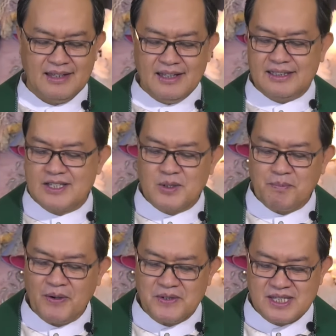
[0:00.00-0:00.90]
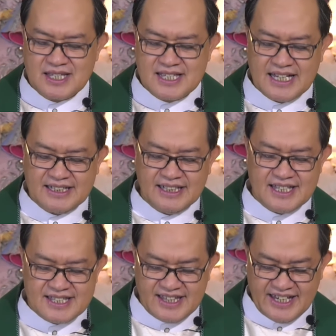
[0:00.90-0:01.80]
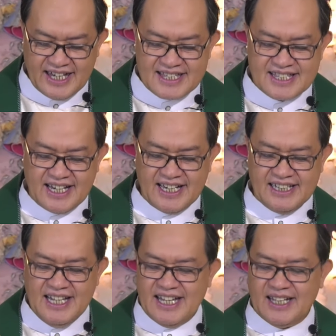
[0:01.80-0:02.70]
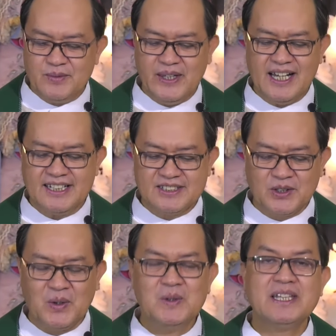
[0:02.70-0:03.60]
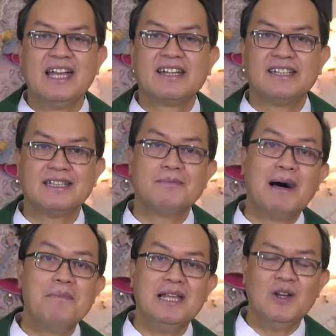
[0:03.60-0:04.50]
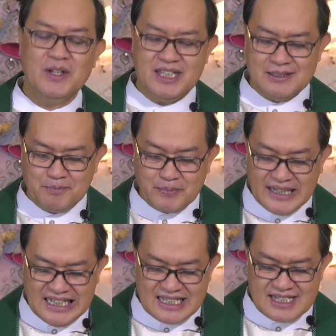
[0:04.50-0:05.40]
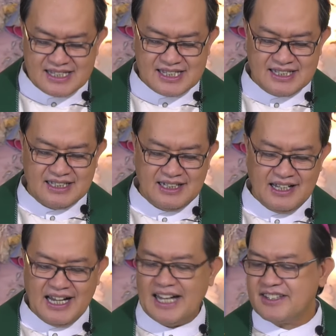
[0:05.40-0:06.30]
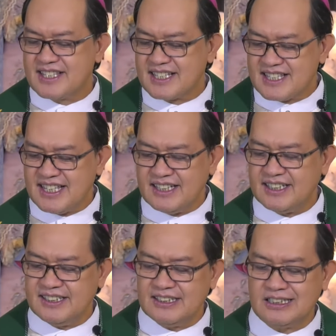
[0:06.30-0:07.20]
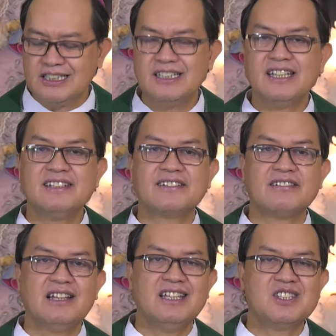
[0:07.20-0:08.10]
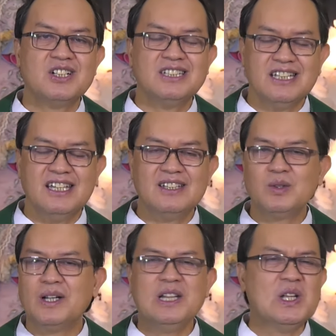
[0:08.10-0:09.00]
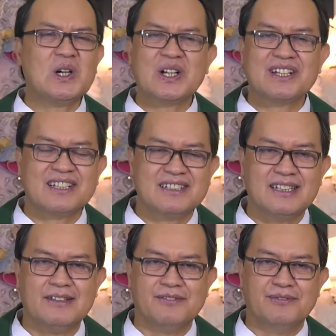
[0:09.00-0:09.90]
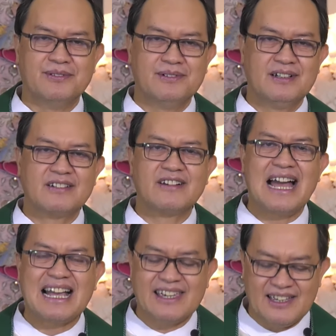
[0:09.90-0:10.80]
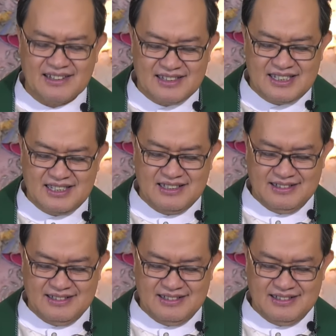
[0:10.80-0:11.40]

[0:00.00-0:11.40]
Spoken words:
The supposed setting is the exile, and we are told that the Babylonian priests had succeeded in turning their religion into a lucrative racket.